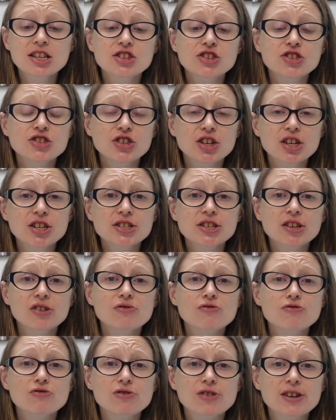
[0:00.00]
It's just
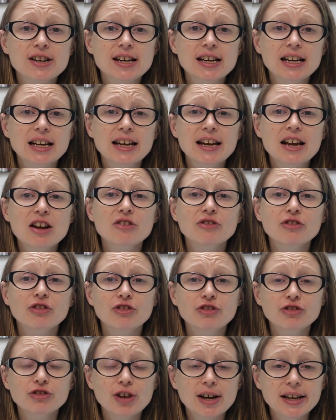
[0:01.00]
a really
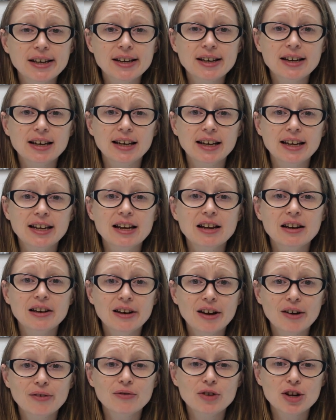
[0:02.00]
friendly,
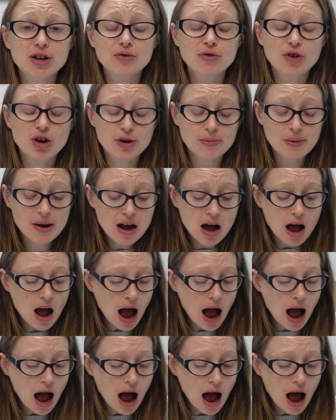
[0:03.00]
lovely group.